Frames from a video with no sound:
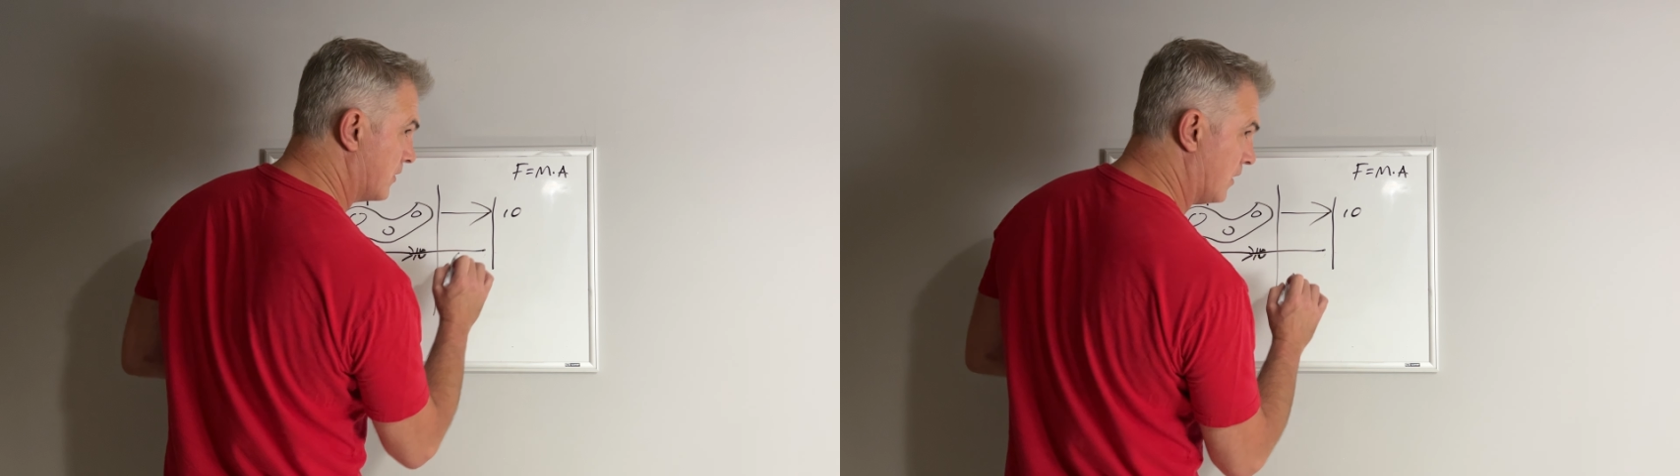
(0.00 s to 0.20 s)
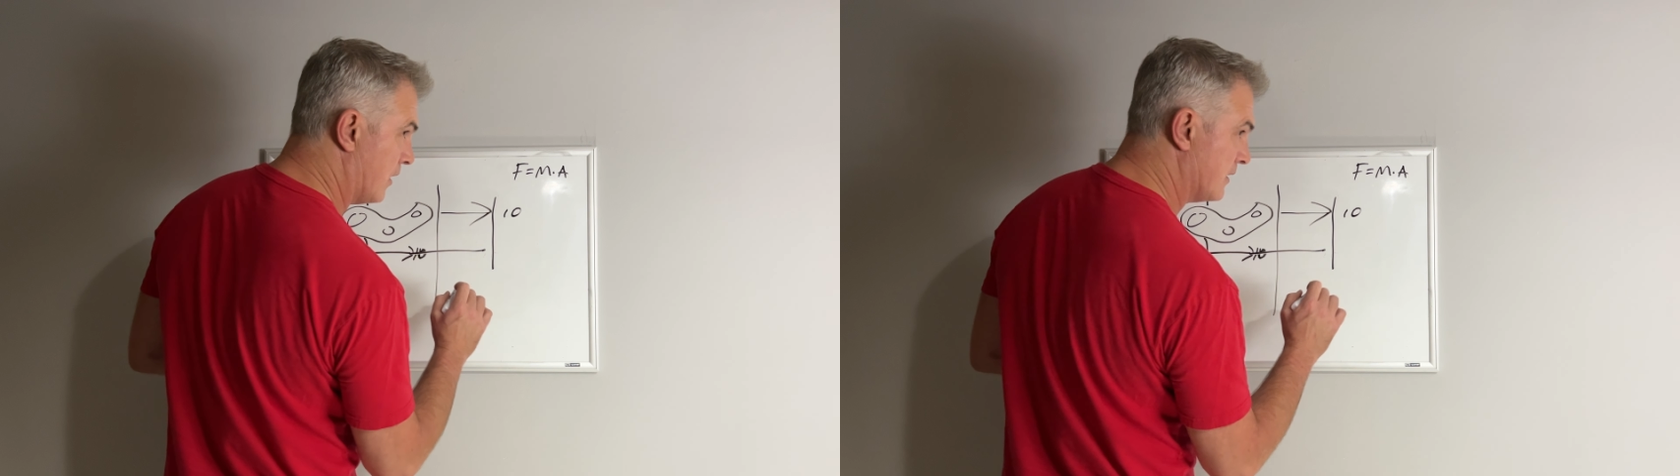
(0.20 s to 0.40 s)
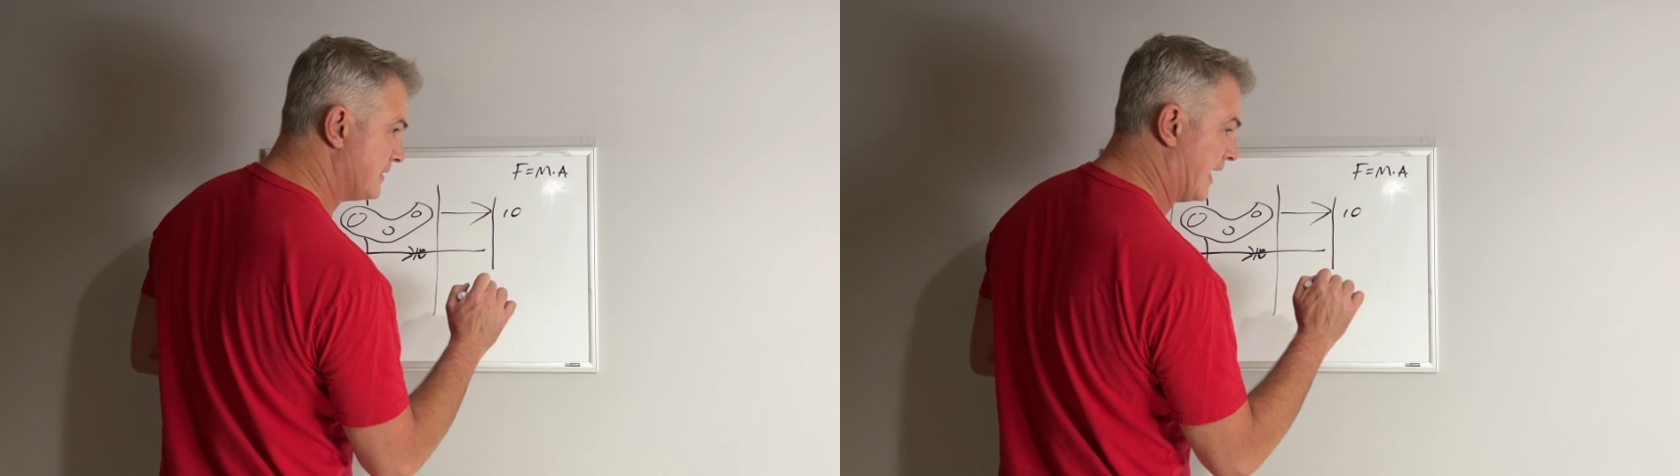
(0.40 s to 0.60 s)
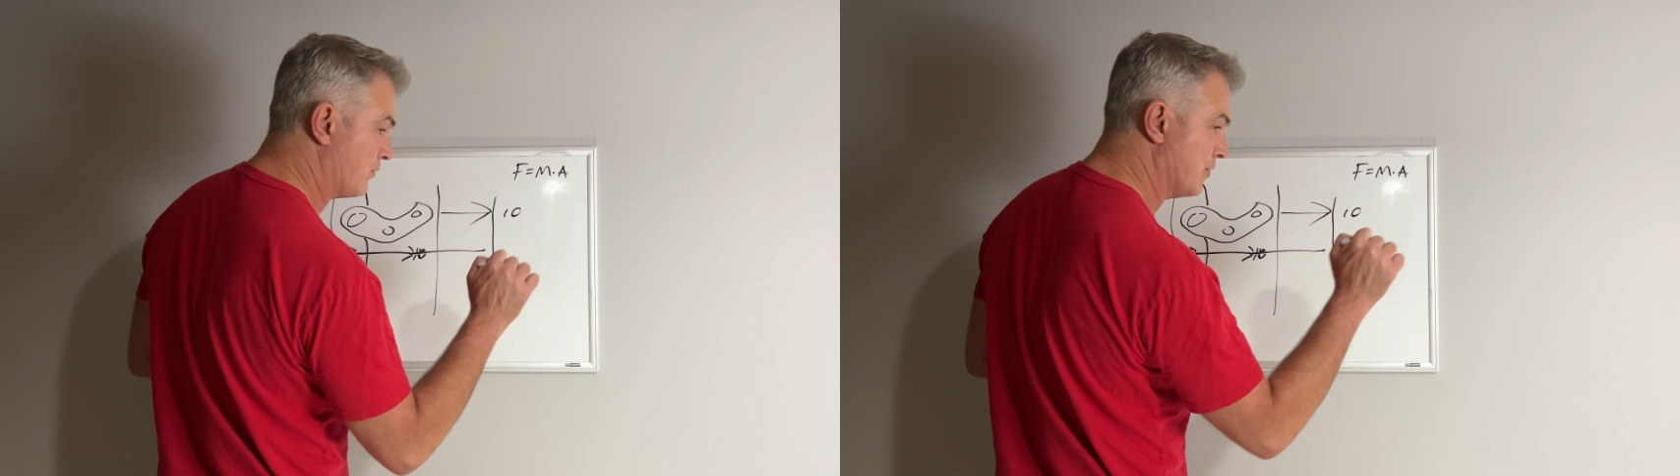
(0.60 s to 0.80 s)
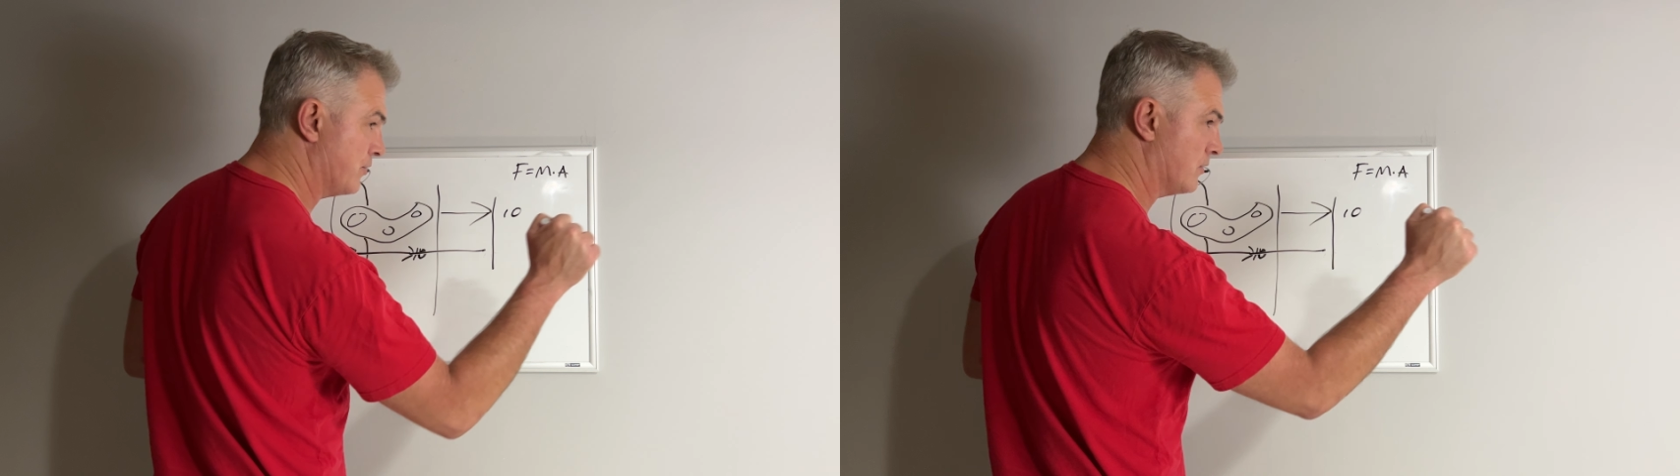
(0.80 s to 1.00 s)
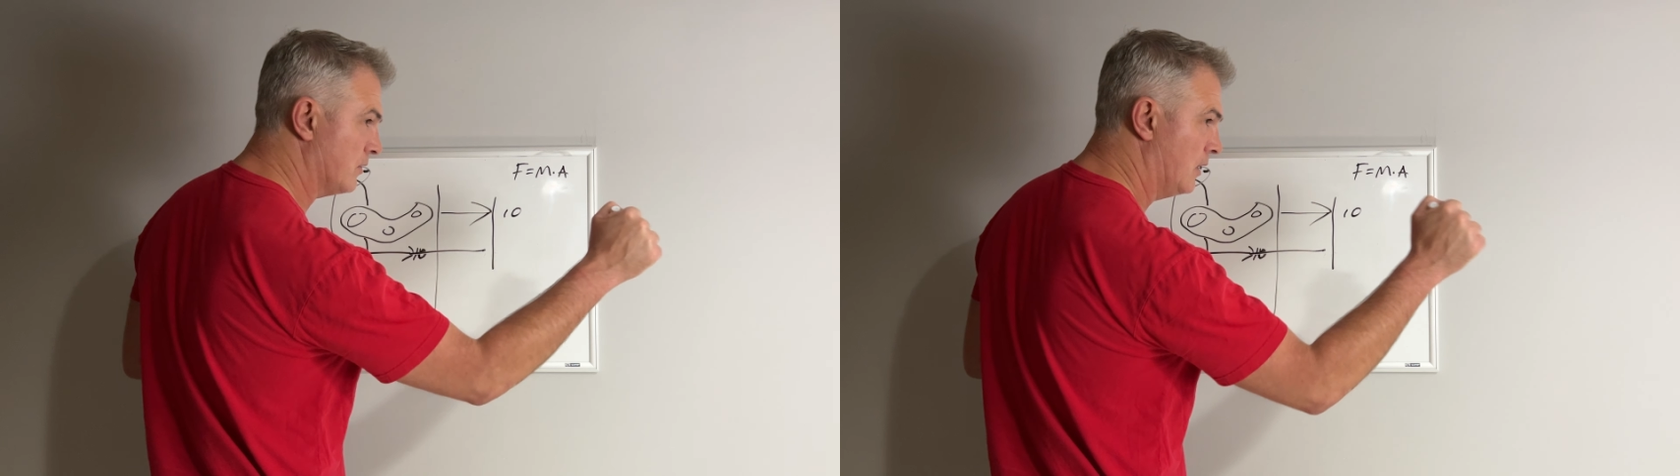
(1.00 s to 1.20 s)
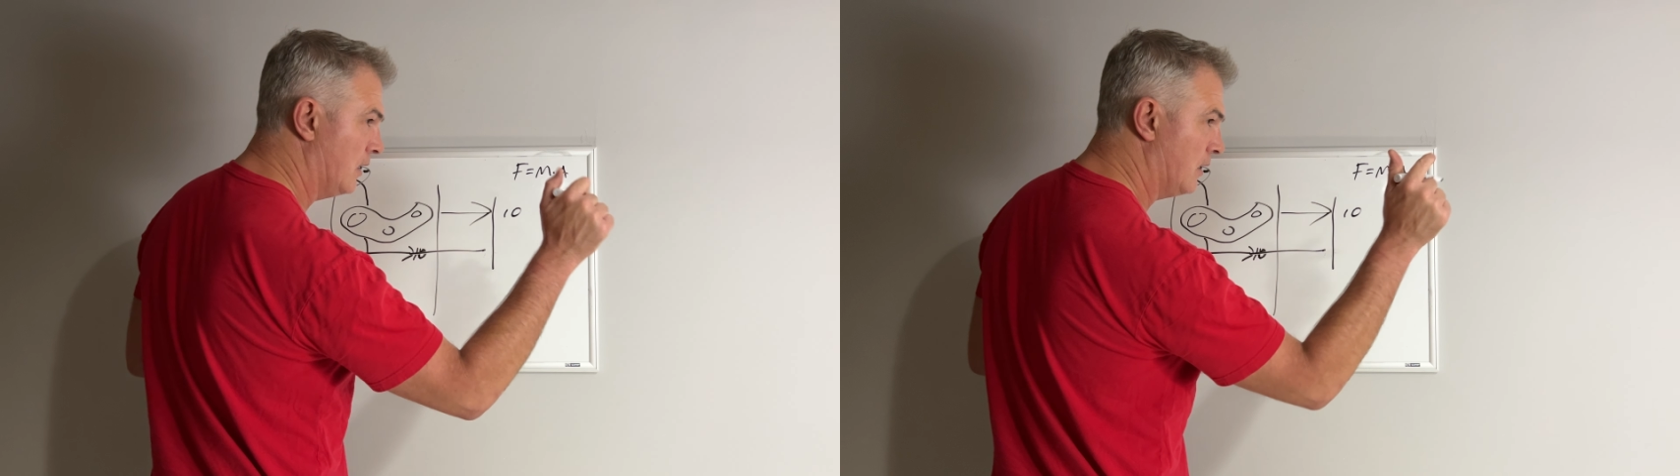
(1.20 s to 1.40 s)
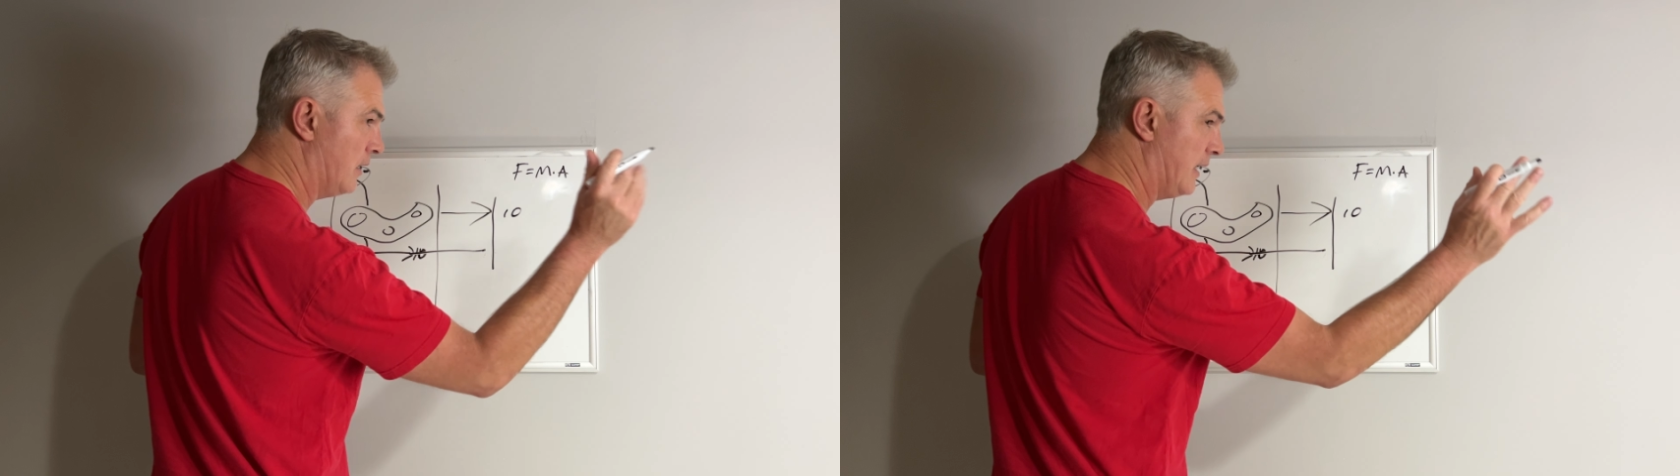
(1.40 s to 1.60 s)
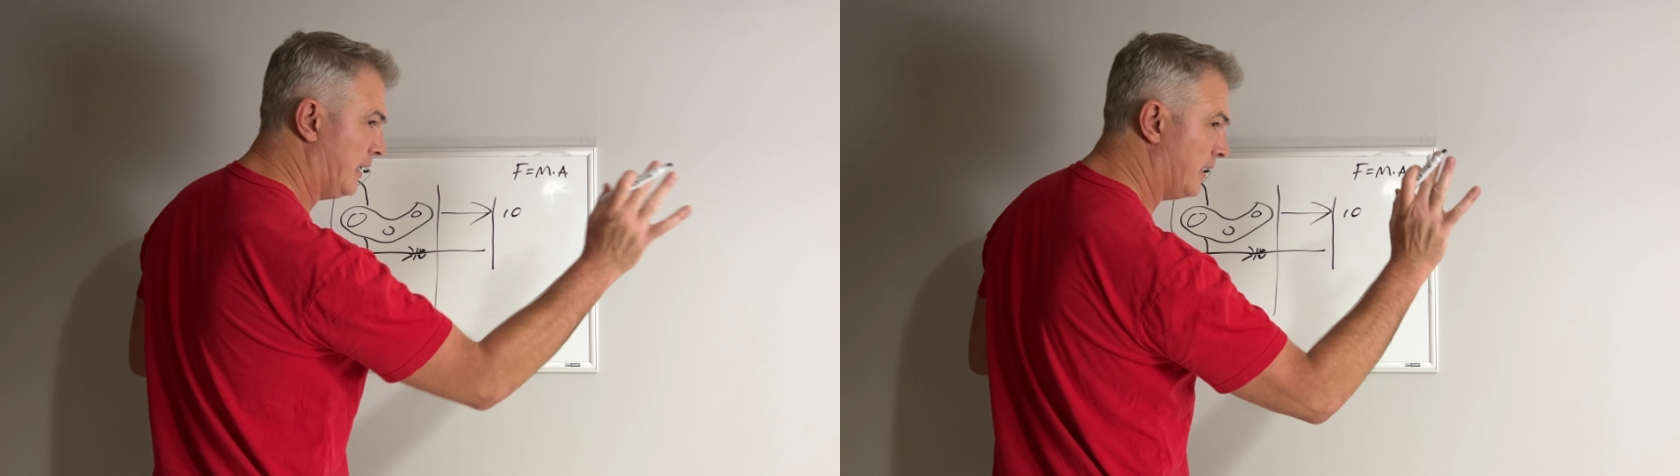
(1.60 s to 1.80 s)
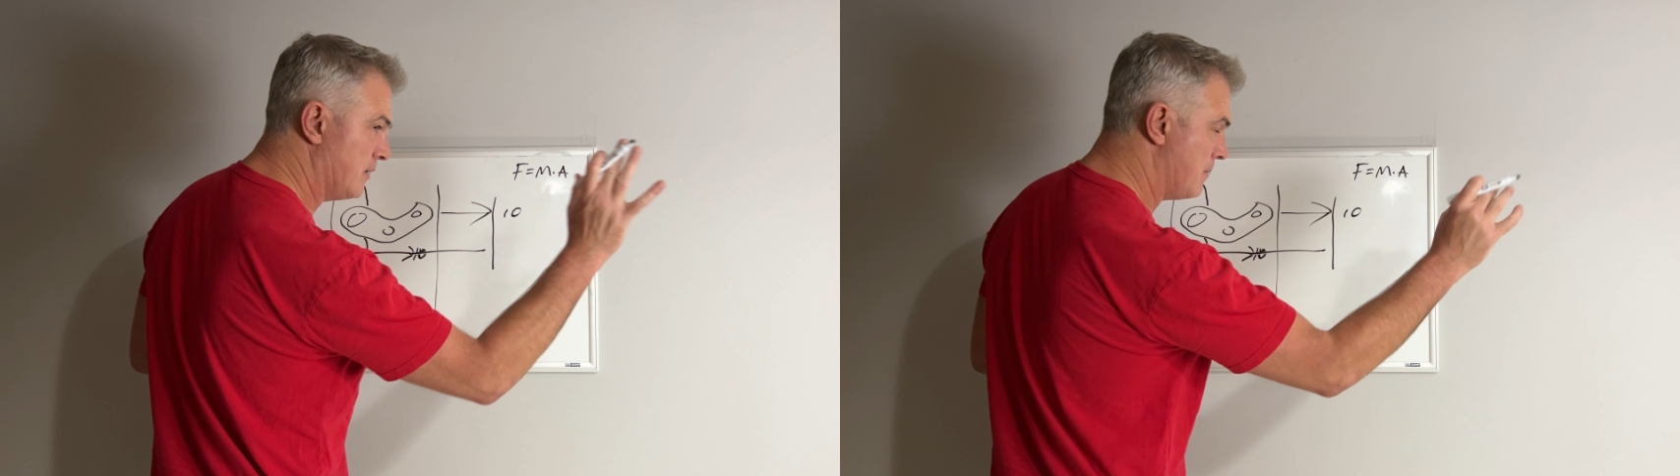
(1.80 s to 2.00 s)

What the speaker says: contact. When your hit